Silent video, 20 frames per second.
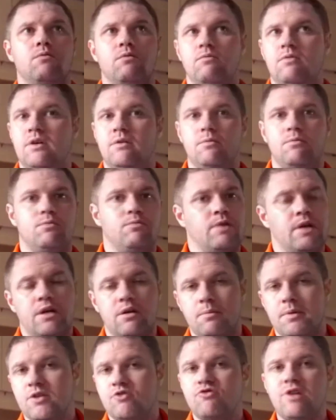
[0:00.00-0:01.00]
when there'll
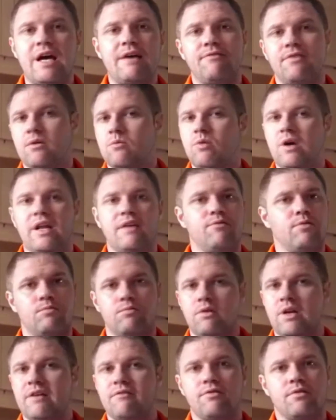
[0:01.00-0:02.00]
be traffic, whatever
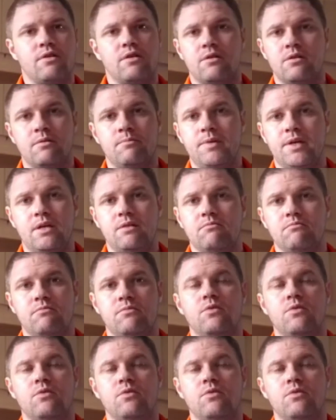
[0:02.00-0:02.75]
it'll be.